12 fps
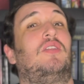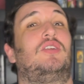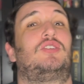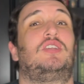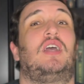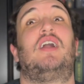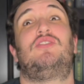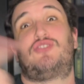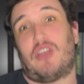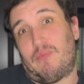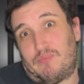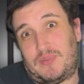that she
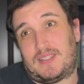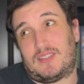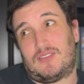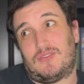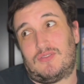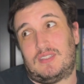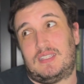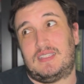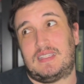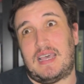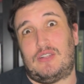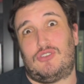unjumps
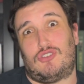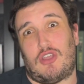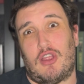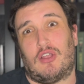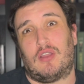said shark.